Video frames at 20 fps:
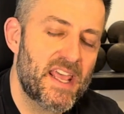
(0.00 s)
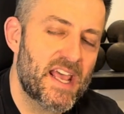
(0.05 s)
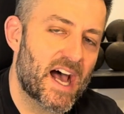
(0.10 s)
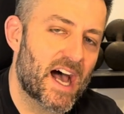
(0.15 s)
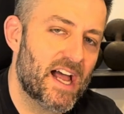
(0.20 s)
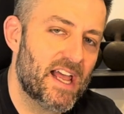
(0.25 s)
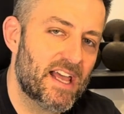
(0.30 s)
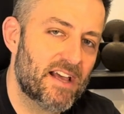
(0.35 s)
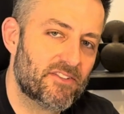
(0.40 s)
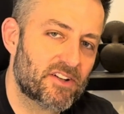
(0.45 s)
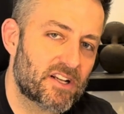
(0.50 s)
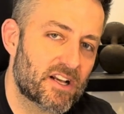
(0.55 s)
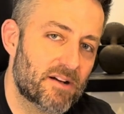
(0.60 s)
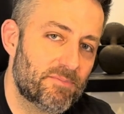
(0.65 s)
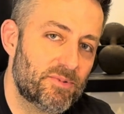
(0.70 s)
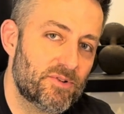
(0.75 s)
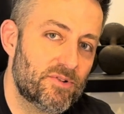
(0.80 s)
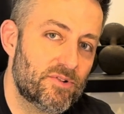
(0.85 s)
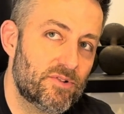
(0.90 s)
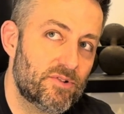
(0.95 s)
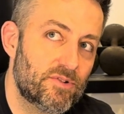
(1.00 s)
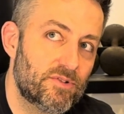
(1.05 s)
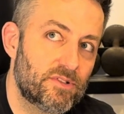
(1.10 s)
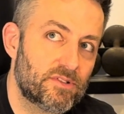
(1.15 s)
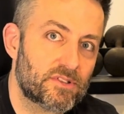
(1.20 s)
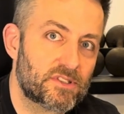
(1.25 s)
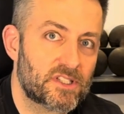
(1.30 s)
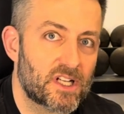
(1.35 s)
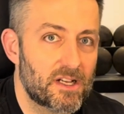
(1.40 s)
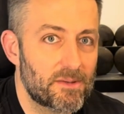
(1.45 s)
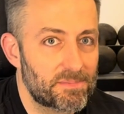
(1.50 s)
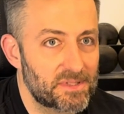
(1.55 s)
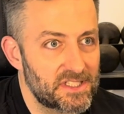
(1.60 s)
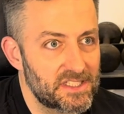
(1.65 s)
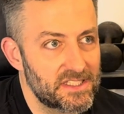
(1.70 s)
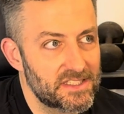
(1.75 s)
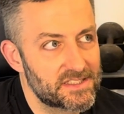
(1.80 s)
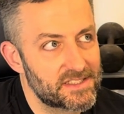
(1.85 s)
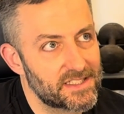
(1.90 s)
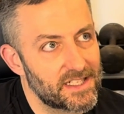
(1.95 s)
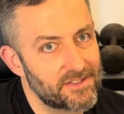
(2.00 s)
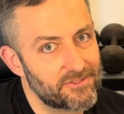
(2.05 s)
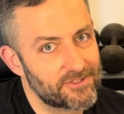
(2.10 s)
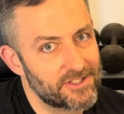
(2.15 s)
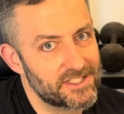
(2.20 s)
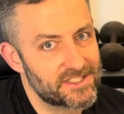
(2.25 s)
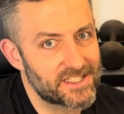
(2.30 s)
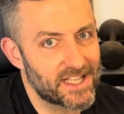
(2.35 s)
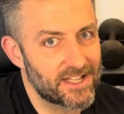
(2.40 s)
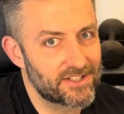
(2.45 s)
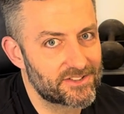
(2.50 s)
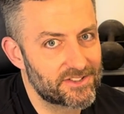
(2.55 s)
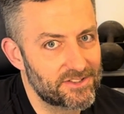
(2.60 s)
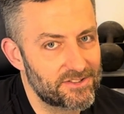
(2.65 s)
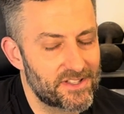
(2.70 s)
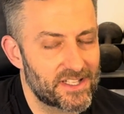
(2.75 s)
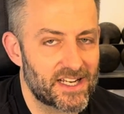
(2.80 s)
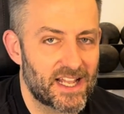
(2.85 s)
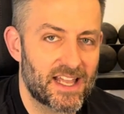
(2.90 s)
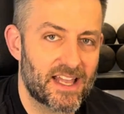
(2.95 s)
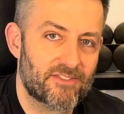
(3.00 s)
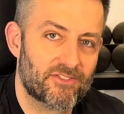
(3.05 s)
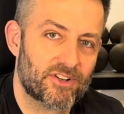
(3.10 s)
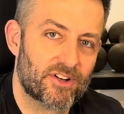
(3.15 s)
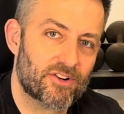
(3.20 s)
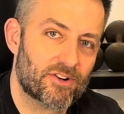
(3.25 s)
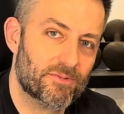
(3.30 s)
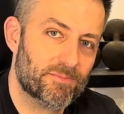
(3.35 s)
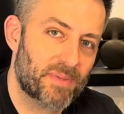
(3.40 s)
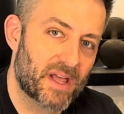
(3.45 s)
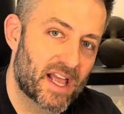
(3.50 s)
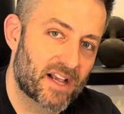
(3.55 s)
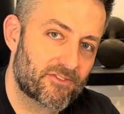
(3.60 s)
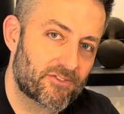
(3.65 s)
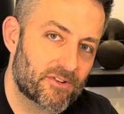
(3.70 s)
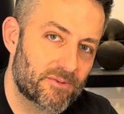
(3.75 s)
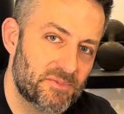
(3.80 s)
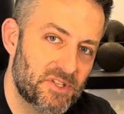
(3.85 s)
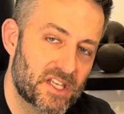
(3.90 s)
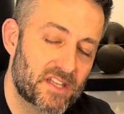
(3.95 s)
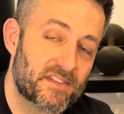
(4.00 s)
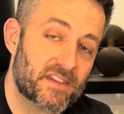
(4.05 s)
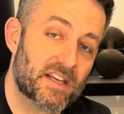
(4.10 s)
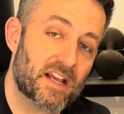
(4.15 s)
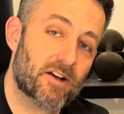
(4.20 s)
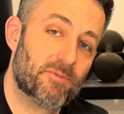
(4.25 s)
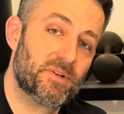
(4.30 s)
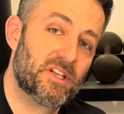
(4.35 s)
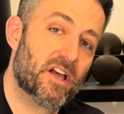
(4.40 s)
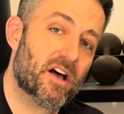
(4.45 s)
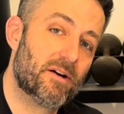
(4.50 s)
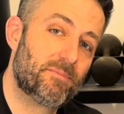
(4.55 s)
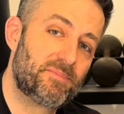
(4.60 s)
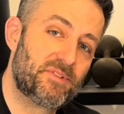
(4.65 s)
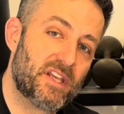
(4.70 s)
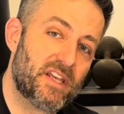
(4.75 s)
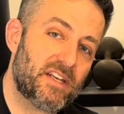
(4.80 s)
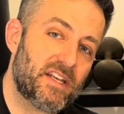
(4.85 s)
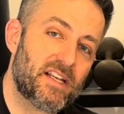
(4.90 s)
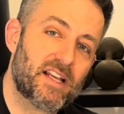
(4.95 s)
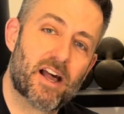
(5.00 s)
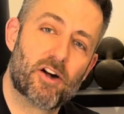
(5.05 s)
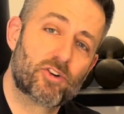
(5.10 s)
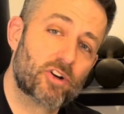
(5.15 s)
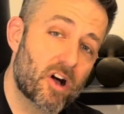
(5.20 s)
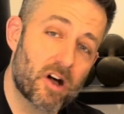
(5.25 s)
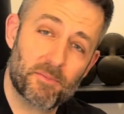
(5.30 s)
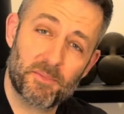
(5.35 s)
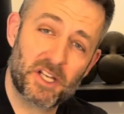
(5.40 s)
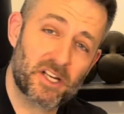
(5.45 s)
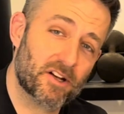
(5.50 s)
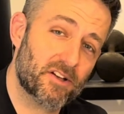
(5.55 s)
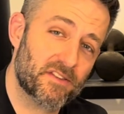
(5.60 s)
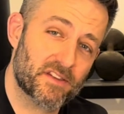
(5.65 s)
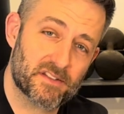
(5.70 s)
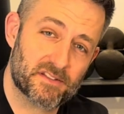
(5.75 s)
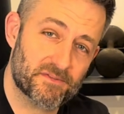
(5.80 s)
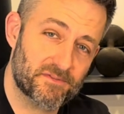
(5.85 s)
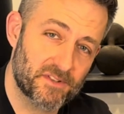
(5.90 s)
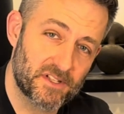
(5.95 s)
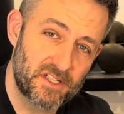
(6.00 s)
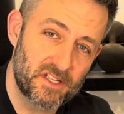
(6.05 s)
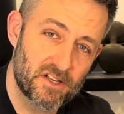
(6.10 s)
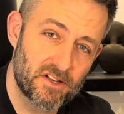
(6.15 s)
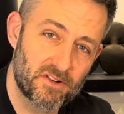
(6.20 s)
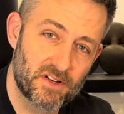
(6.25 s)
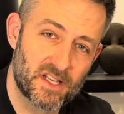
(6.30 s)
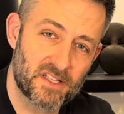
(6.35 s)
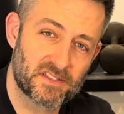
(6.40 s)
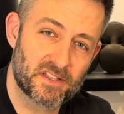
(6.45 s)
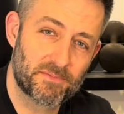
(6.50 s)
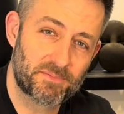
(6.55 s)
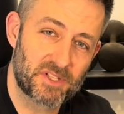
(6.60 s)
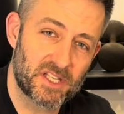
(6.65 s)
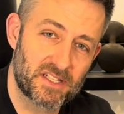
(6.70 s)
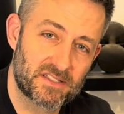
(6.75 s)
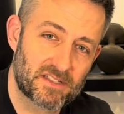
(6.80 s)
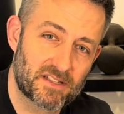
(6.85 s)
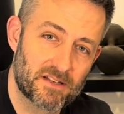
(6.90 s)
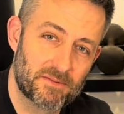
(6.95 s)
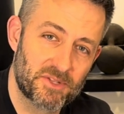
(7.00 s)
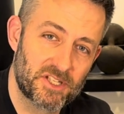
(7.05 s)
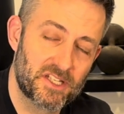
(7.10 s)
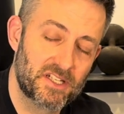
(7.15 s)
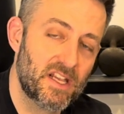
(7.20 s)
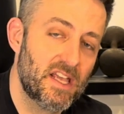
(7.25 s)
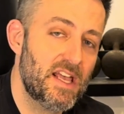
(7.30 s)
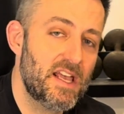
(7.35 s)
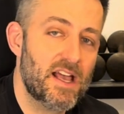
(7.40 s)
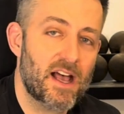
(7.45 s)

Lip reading: I have a couple companies that I've reached out to that I haven't heard back from yet that I'll be updating. I'll comment on this video as updates come in.